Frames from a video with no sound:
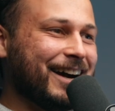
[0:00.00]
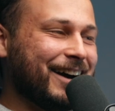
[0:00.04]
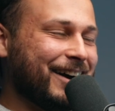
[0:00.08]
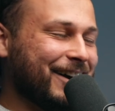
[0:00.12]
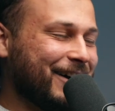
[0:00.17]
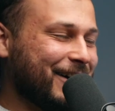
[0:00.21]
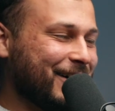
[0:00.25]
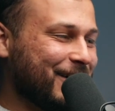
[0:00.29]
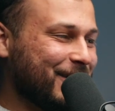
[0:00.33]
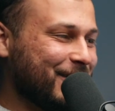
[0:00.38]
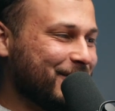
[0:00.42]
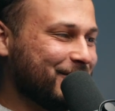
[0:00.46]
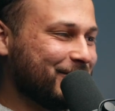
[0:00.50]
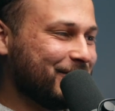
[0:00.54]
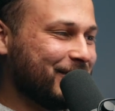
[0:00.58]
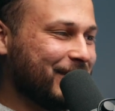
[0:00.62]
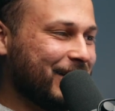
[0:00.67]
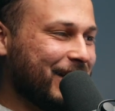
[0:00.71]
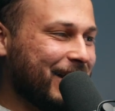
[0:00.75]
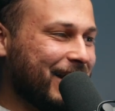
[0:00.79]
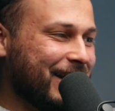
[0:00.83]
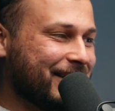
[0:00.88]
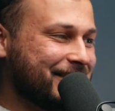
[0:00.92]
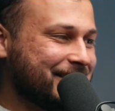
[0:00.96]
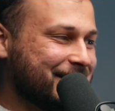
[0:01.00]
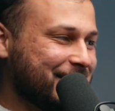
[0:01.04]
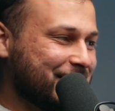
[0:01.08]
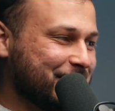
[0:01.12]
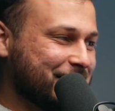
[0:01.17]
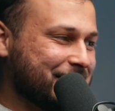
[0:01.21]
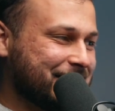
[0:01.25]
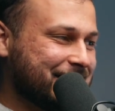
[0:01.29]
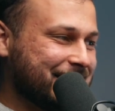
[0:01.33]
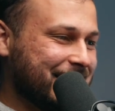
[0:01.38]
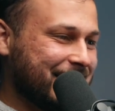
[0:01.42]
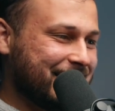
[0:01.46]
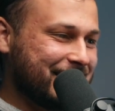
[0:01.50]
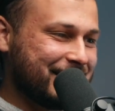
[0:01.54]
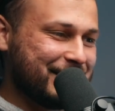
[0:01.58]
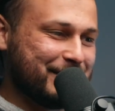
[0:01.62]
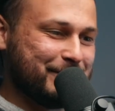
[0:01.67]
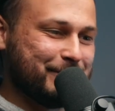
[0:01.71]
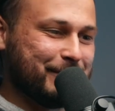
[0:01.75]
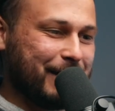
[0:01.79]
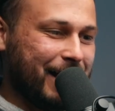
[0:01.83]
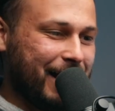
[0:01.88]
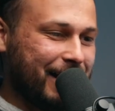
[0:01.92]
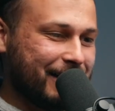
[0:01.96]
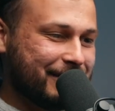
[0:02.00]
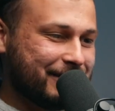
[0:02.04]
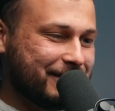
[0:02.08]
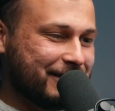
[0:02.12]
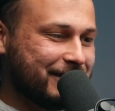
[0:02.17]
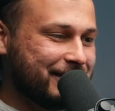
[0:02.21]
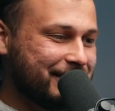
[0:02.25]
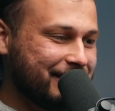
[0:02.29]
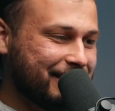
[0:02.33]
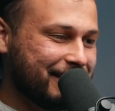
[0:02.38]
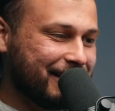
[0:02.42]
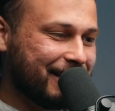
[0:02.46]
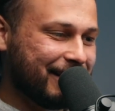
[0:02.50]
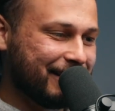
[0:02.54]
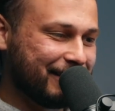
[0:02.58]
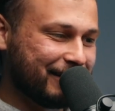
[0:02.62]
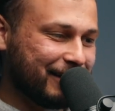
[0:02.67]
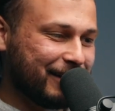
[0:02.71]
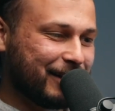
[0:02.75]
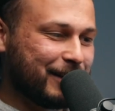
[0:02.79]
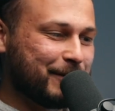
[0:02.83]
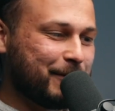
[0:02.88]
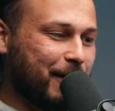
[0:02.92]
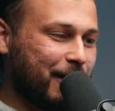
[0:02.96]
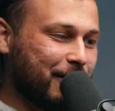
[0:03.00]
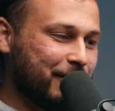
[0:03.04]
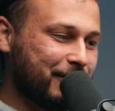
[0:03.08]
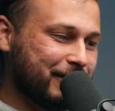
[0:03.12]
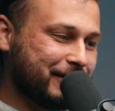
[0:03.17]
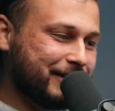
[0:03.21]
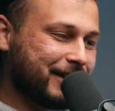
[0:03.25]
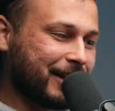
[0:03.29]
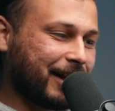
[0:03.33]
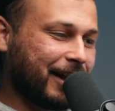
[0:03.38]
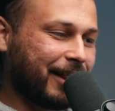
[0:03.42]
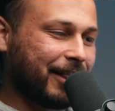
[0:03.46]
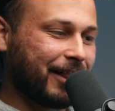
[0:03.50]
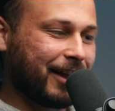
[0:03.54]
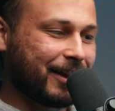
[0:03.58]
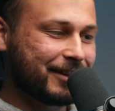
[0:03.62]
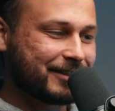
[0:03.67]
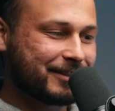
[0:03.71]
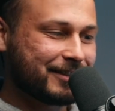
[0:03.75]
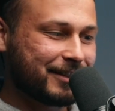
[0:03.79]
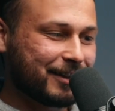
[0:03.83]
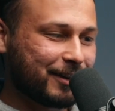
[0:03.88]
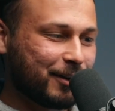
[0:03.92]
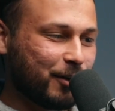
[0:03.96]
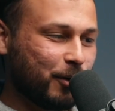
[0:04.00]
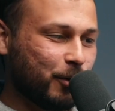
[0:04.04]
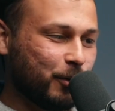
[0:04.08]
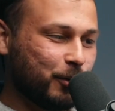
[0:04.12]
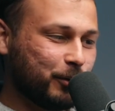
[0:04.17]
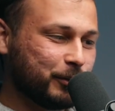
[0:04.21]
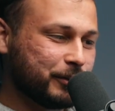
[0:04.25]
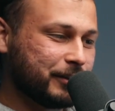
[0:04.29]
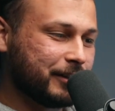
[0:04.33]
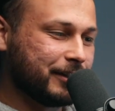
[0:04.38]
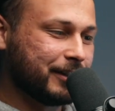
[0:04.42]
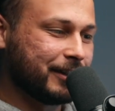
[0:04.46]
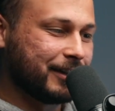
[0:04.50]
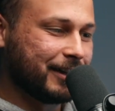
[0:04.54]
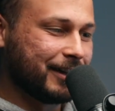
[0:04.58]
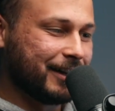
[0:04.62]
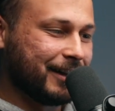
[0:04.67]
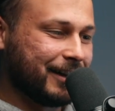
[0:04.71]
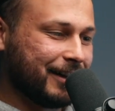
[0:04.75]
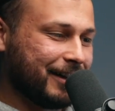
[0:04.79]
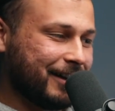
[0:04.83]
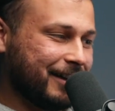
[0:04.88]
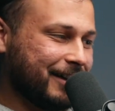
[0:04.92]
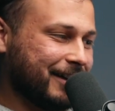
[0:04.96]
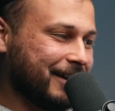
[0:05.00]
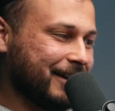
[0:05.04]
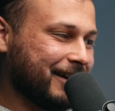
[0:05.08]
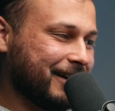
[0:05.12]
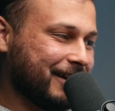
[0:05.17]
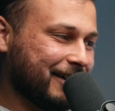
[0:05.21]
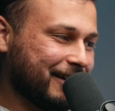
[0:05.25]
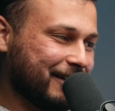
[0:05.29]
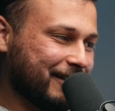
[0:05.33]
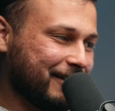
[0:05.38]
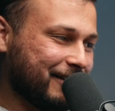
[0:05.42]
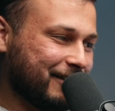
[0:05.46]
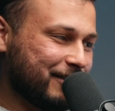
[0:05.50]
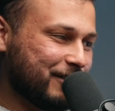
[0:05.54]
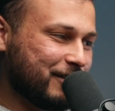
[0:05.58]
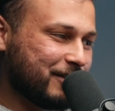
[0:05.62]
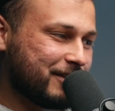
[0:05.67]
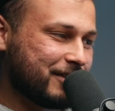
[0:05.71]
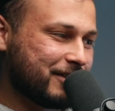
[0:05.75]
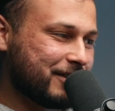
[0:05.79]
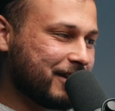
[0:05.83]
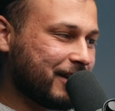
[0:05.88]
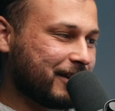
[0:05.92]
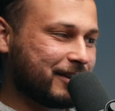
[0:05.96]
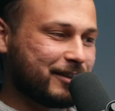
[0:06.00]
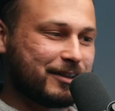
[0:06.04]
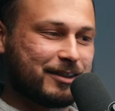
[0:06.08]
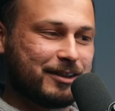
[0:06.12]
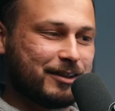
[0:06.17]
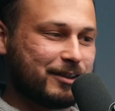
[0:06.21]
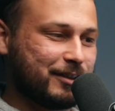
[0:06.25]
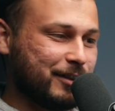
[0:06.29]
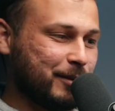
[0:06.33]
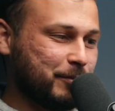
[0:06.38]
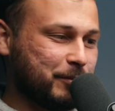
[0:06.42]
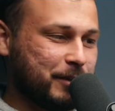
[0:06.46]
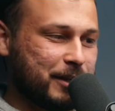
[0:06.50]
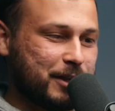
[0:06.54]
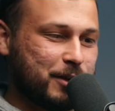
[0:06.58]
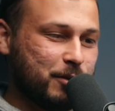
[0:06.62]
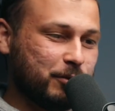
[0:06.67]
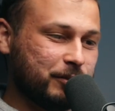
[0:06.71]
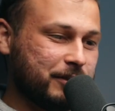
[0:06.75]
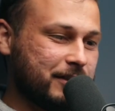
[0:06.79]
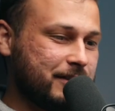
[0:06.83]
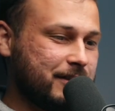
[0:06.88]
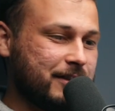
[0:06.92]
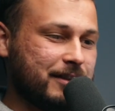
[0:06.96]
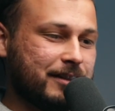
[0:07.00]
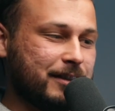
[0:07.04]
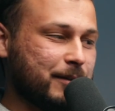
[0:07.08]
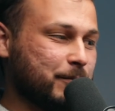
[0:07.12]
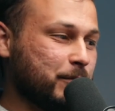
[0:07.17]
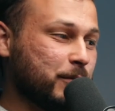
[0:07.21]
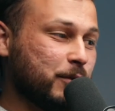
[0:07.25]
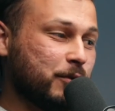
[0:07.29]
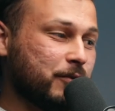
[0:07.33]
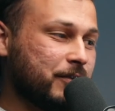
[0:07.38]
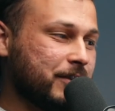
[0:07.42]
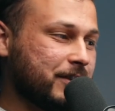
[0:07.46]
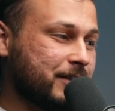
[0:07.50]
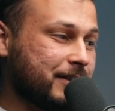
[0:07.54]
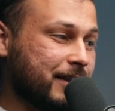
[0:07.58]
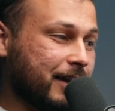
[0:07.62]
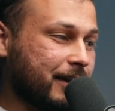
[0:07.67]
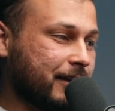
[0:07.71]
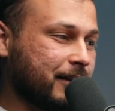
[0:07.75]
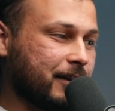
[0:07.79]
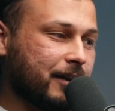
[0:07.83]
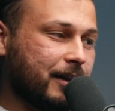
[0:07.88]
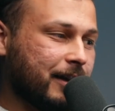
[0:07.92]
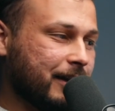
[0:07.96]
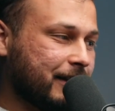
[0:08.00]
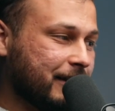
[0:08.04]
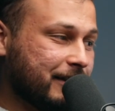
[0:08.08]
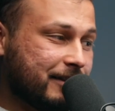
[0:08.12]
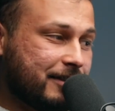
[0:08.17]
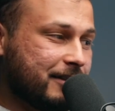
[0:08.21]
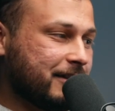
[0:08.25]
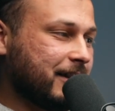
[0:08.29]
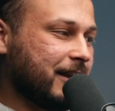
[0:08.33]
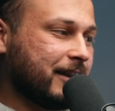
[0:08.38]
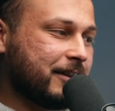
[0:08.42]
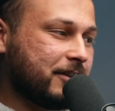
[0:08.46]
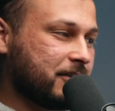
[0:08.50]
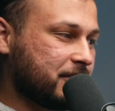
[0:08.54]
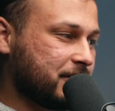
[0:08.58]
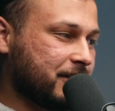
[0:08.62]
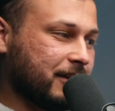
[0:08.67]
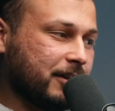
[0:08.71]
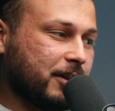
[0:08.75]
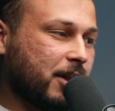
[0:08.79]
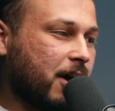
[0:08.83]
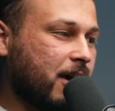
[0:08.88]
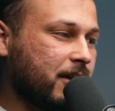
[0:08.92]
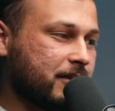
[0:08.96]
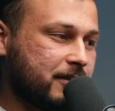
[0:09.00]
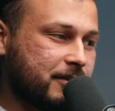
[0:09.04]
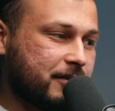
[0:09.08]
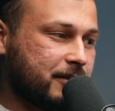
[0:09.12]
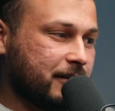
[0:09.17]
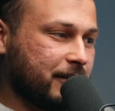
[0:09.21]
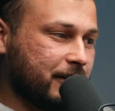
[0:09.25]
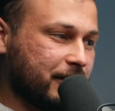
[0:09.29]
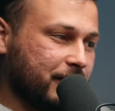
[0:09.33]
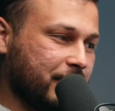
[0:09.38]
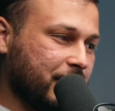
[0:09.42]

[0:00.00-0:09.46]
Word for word: Um, and the only thing I could imagine and think about is the classic old. Uh, this is like something you only see in the movies. Like this is like just a lost.